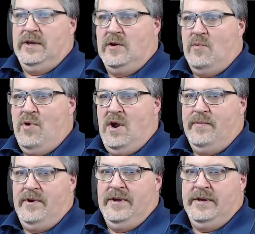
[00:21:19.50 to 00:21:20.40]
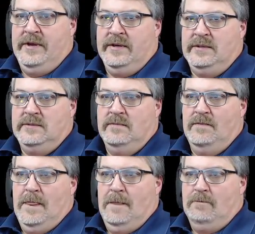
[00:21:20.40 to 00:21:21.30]
property again,
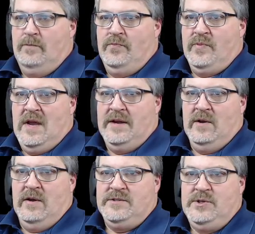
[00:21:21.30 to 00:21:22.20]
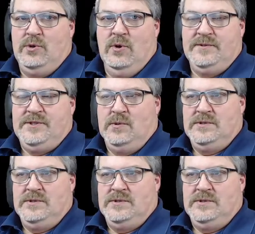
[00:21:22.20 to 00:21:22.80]
I now have two growth tools.